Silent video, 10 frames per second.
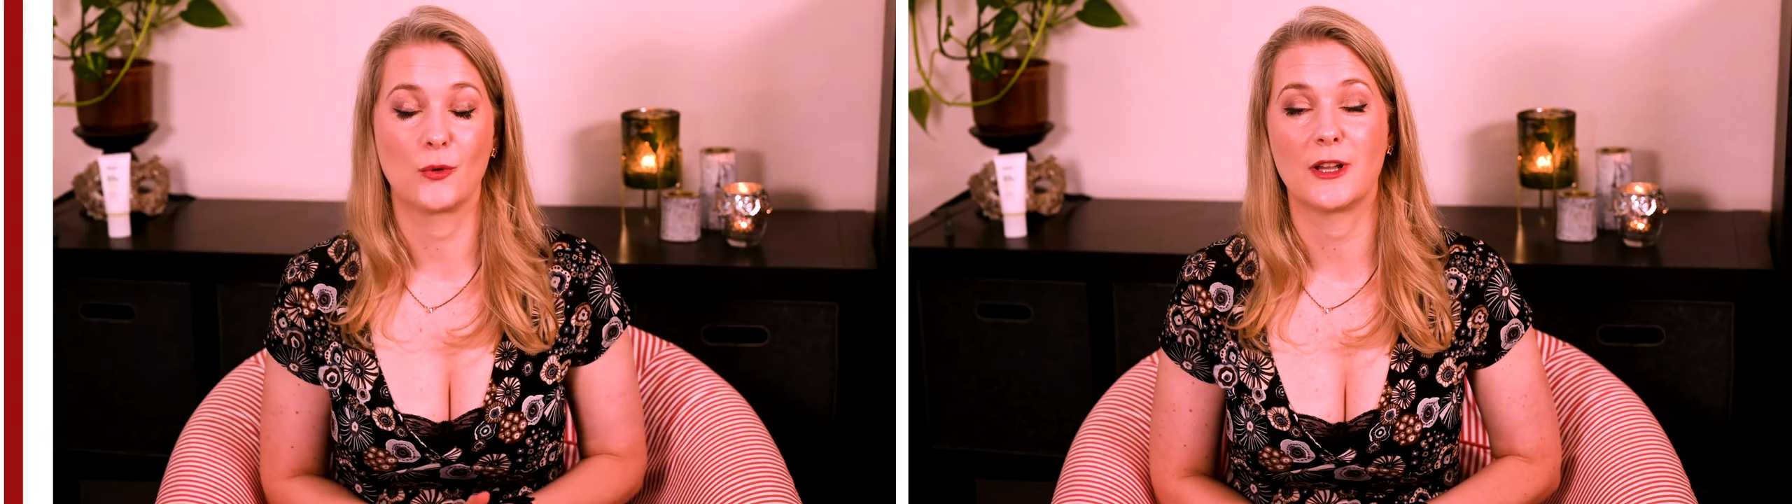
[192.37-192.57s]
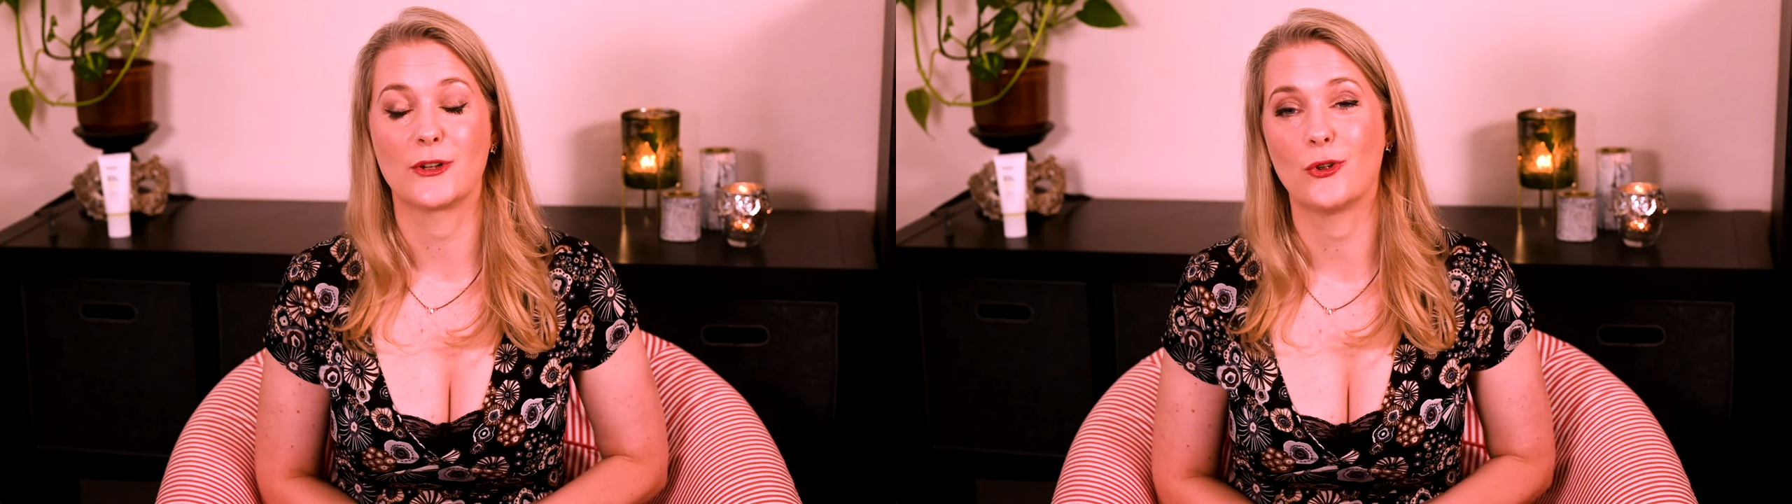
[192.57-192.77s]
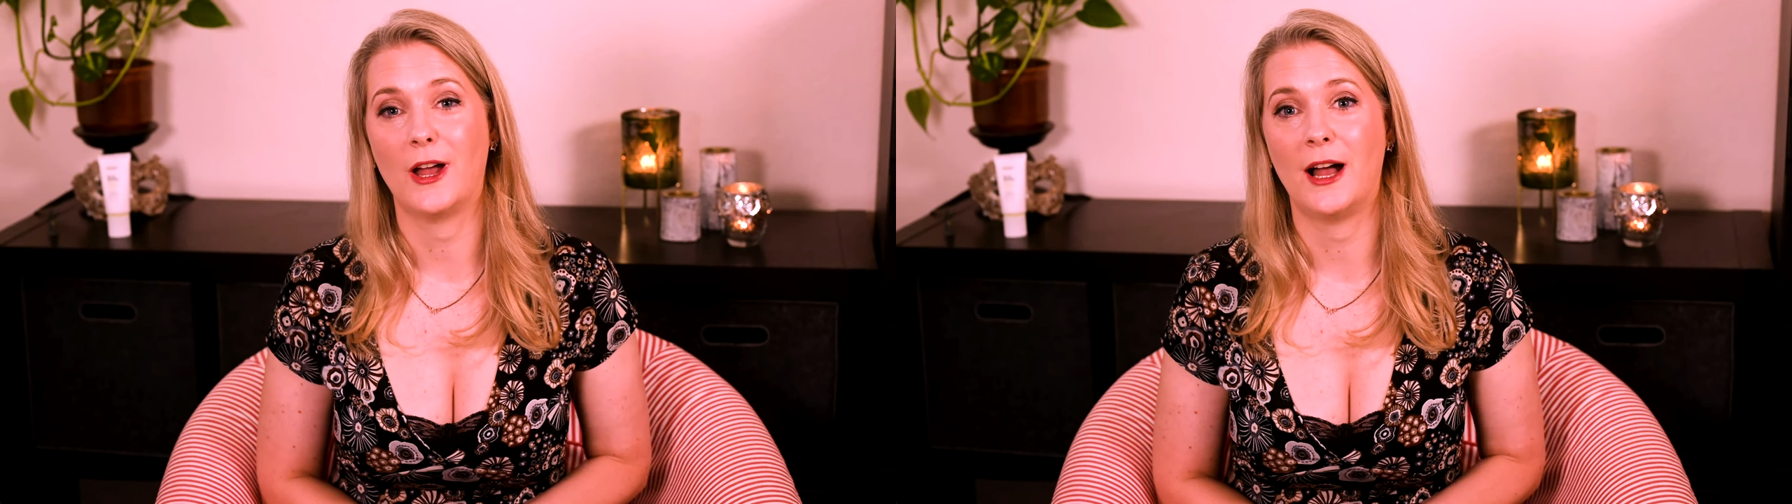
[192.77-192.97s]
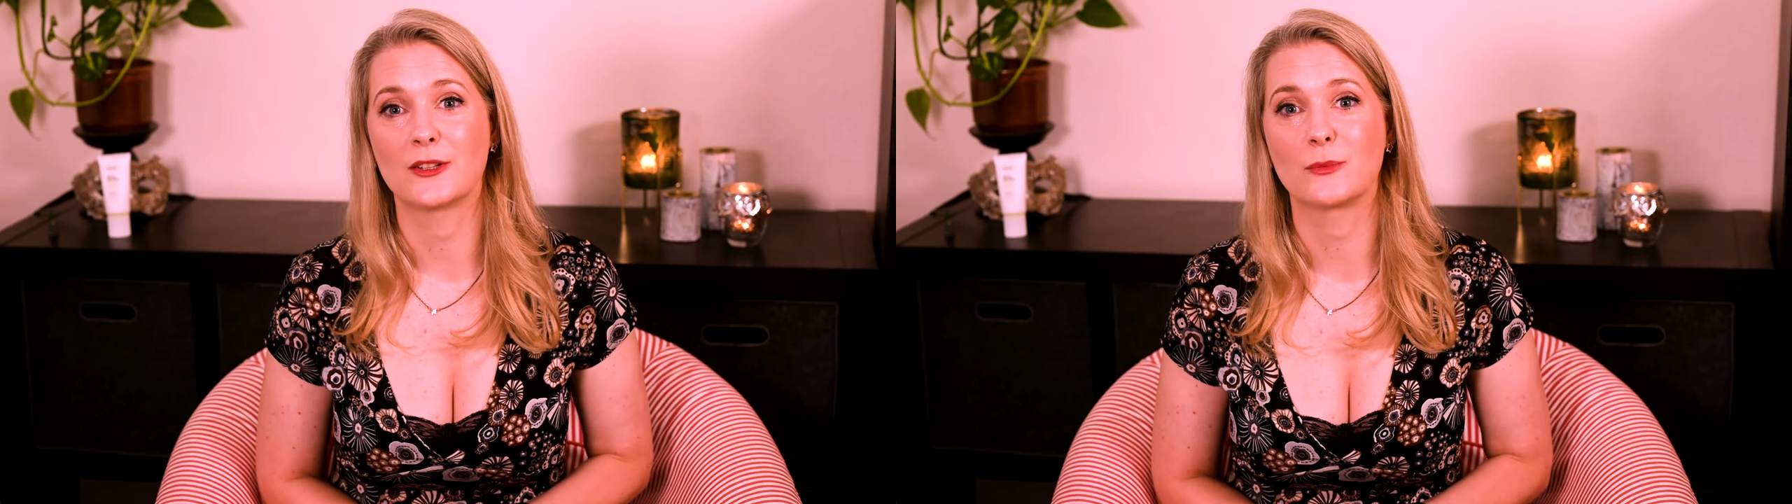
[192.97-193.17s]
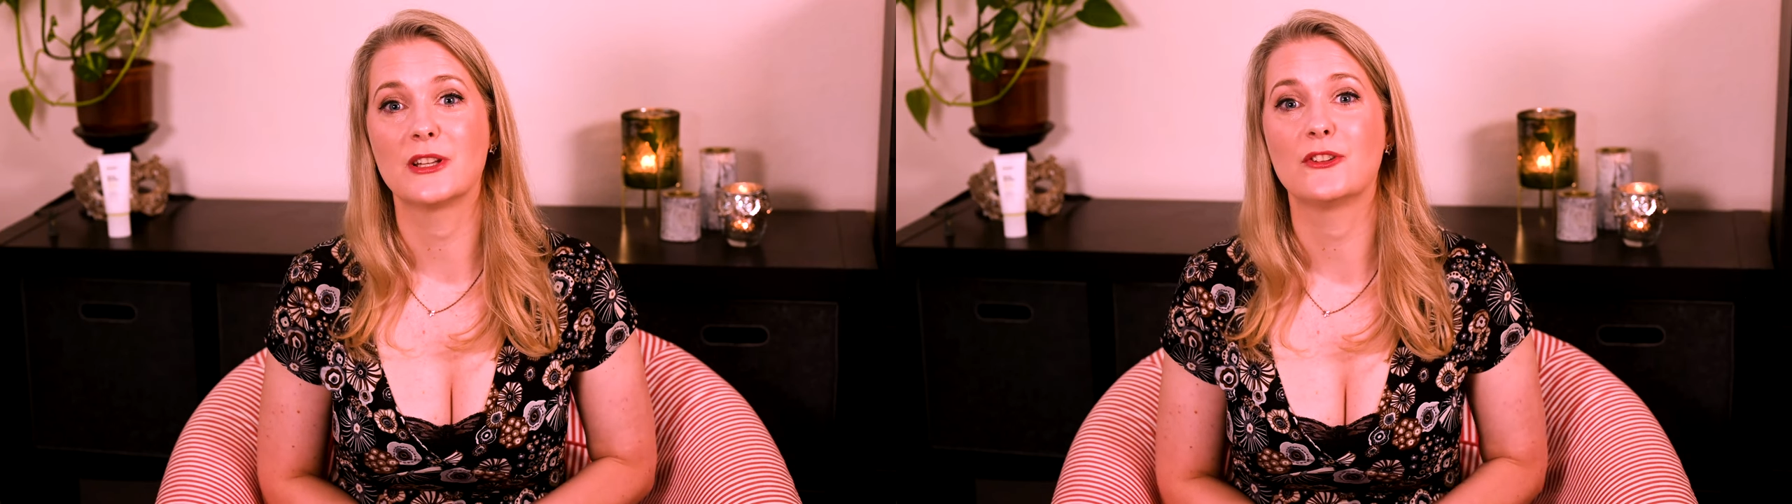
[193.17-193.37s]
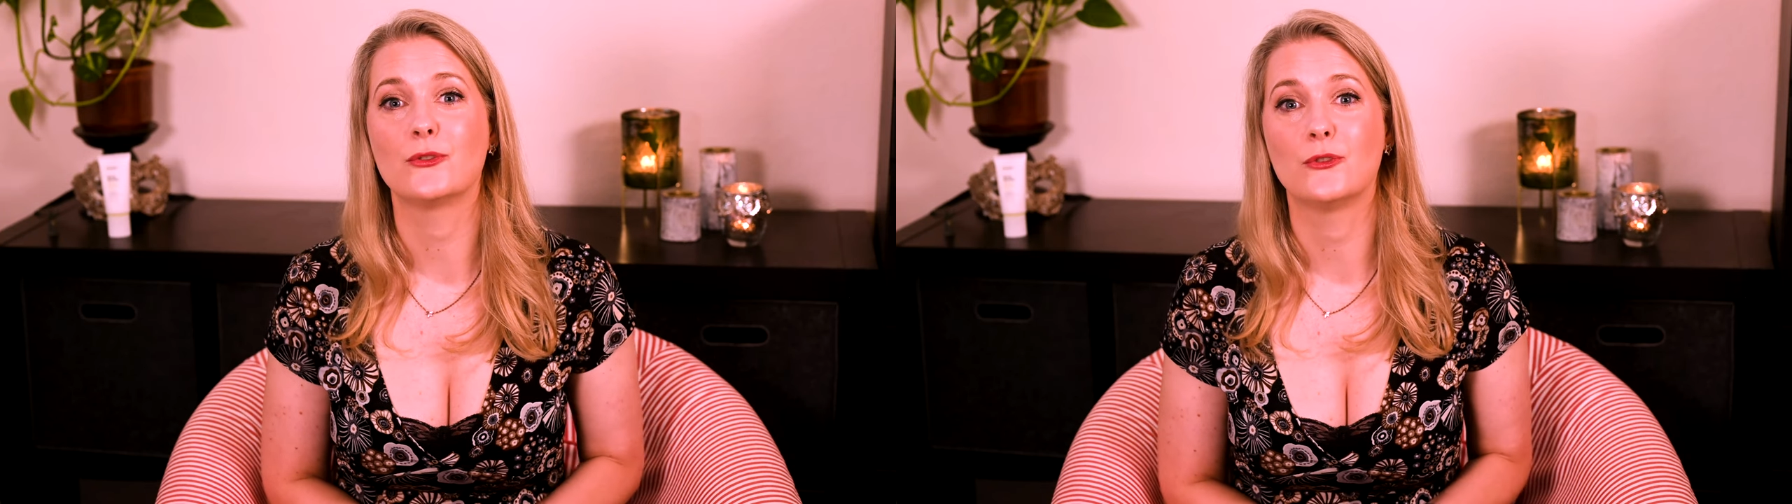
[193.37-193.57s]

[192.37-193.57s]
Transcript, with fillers: you would like to add, please do